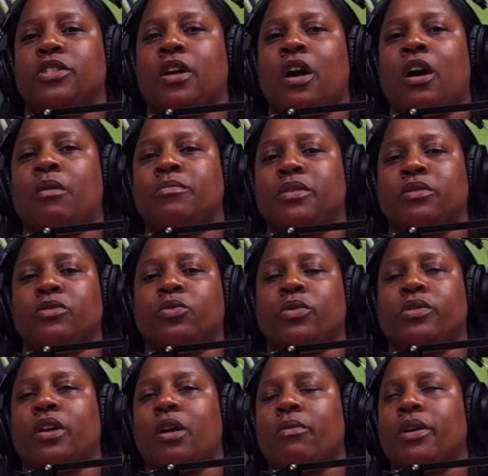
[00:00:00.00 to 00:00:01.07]
jobs and doing
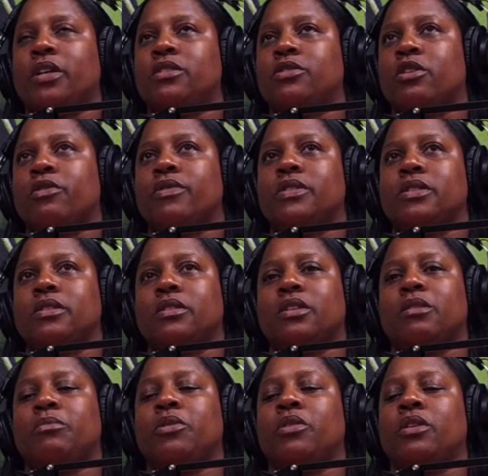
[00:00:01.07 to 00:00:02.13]
direct service in the
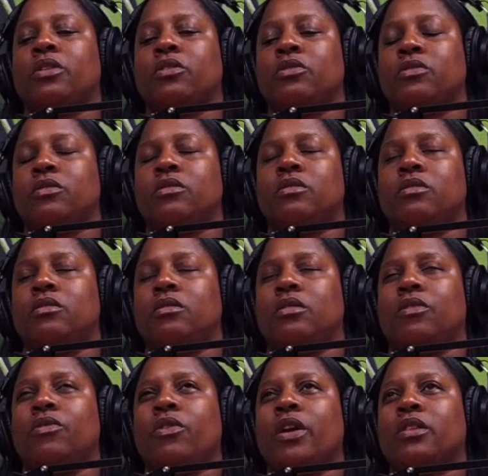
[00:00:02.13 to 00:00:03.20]
community,
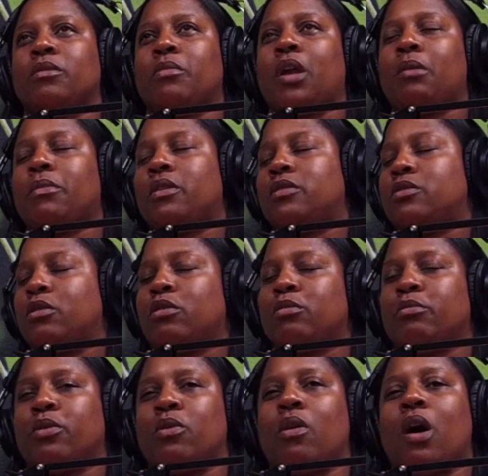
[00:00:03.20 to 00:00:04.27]
if you're at the bottom of the totem
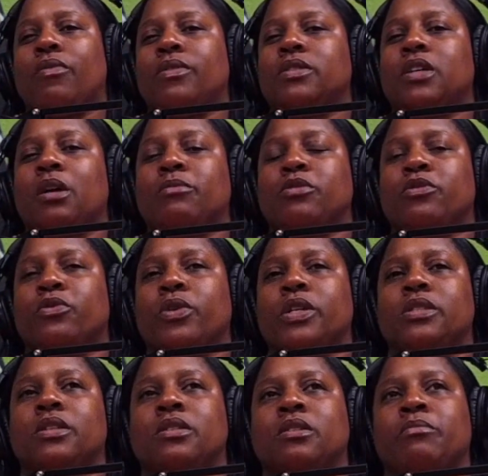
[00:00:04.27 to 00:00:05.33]
pole, oftentimes your voice
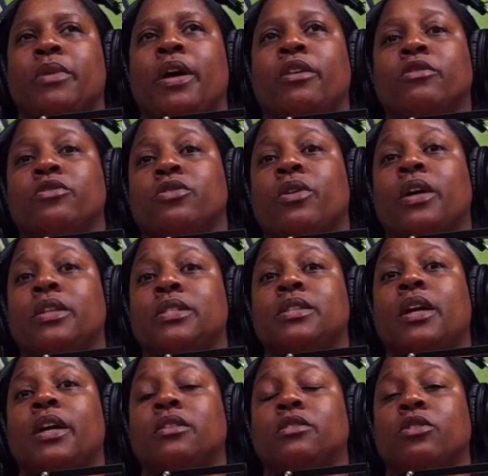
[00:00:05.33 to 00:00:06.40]
doesn't matter. So I
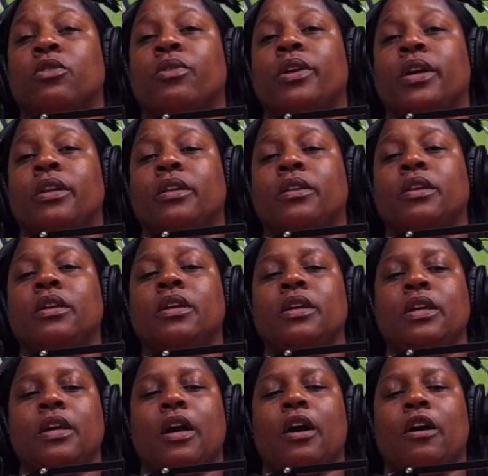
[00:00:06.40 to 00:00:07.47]
decided to go ahead and
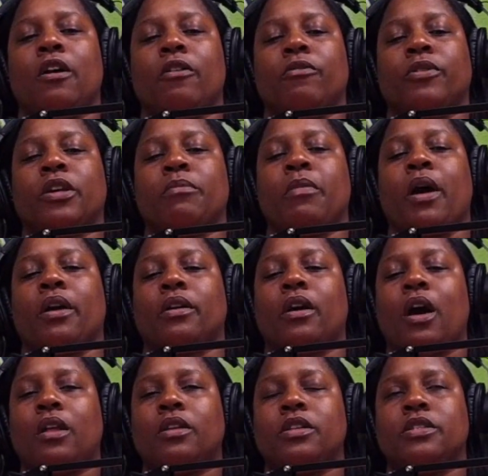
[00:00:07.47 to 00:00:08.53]
get my
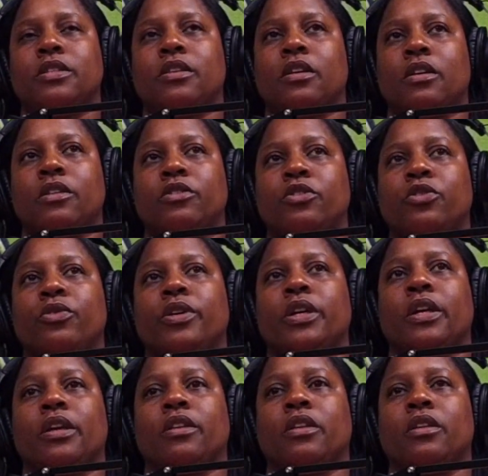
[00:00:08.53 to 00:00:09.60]
college
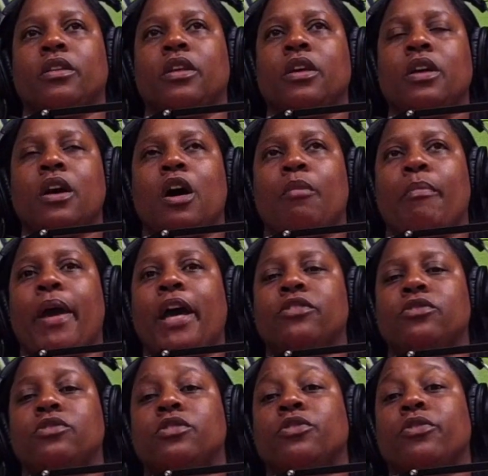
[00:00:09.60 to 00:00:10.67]
degree and then a
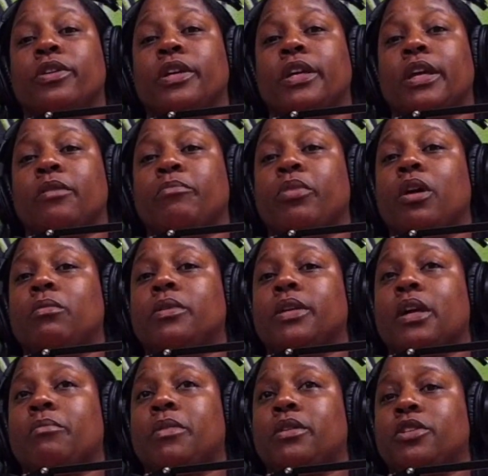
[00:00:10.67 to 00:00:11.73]
master's degree in
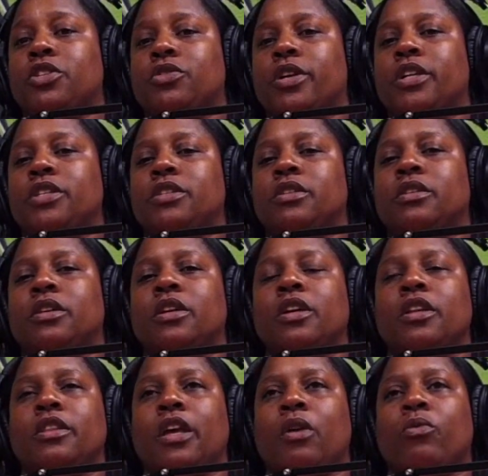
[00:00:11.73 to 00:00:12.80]
public administration
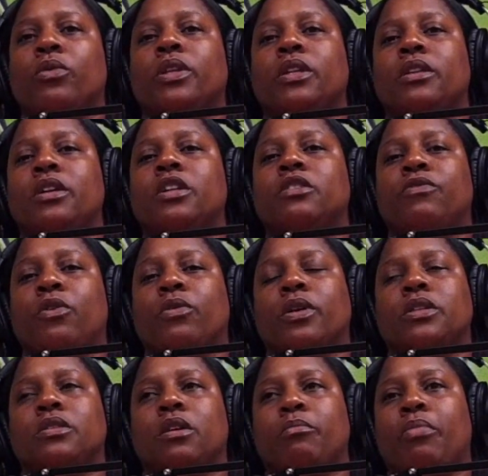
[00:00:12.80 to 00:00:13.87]
that really does
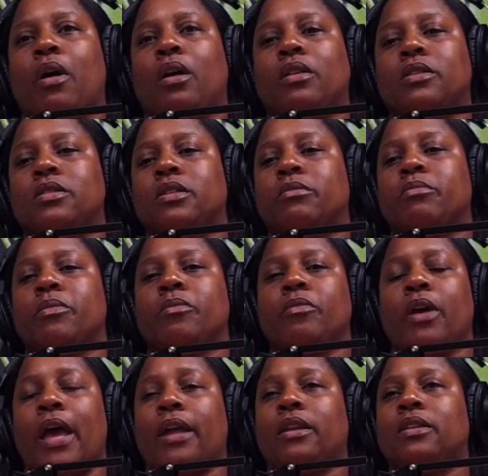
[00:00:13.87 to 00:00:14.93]
focus on policy,
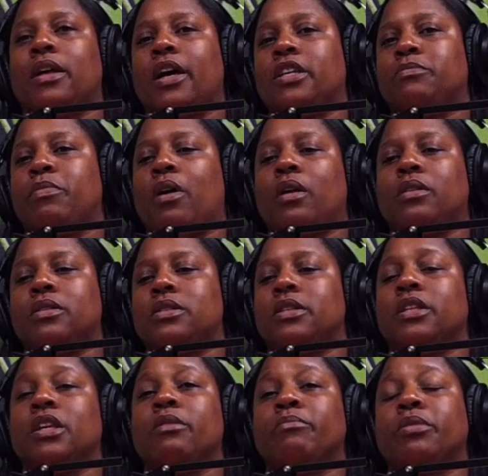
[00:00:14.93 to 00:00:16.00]
analyze
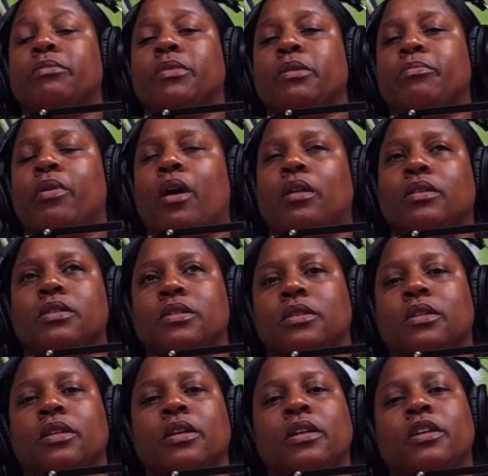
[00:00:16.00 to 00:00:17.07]
policy, implement
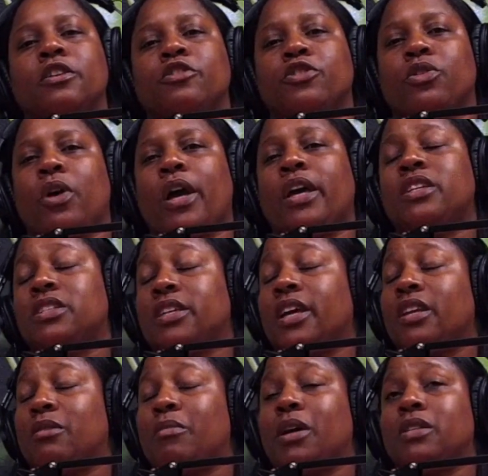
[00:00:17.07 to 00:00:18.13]
policy. So I
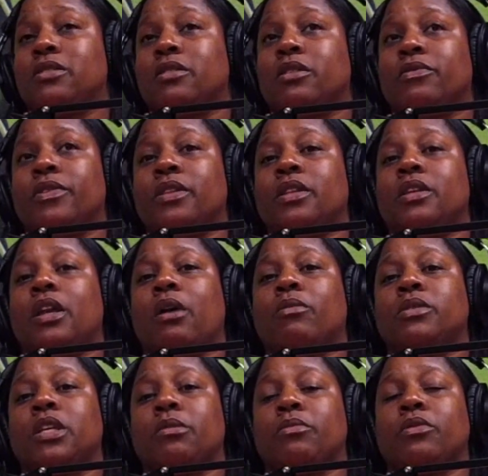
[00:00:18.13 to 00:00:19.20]
educated myself, and then I
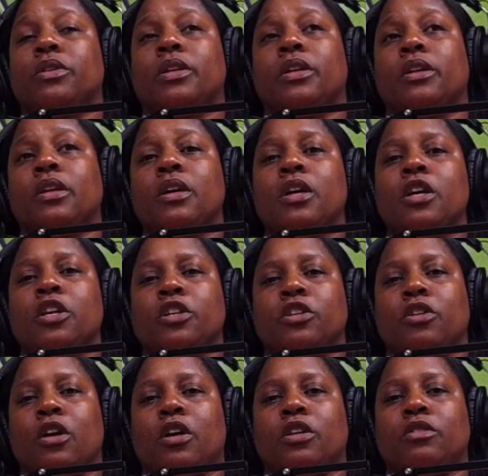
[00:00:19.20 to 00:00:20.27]
was able to get
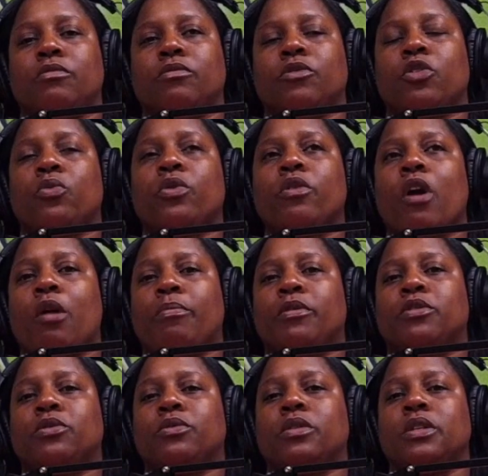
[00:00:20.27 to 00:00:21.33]
career
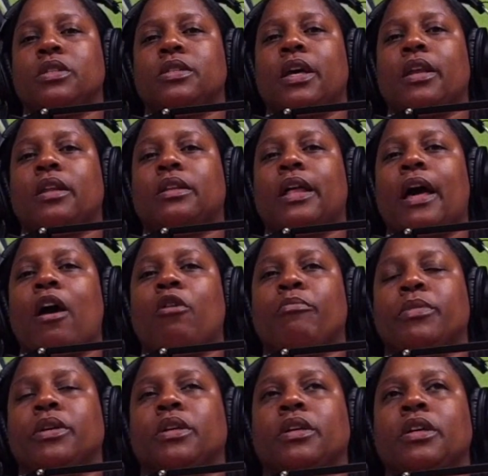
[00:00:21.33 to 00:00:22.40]
opportunities that allowed
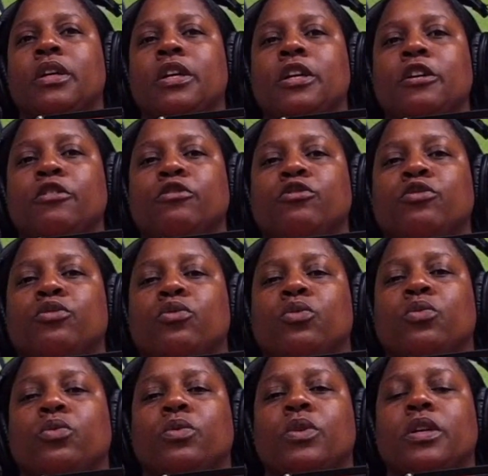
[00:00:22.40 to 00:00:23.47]
me
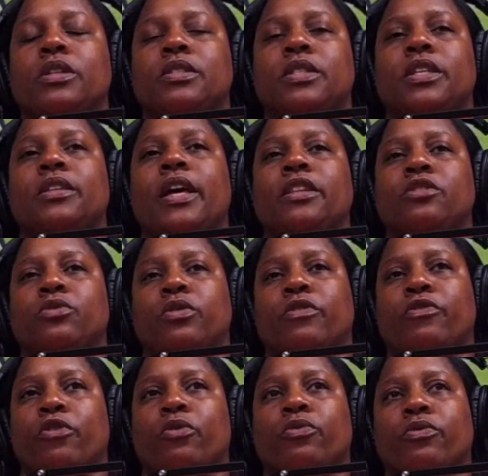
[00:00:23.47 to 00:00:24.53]
to see that
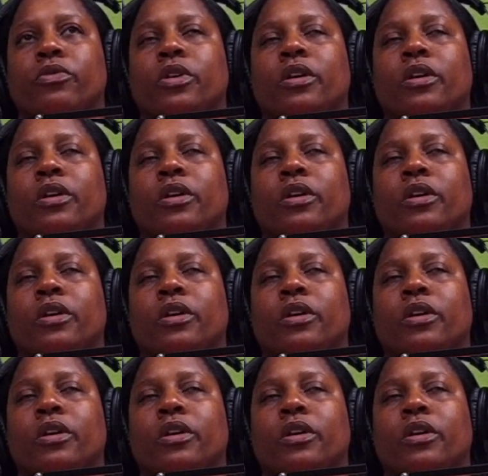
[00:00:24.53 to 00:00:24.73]
to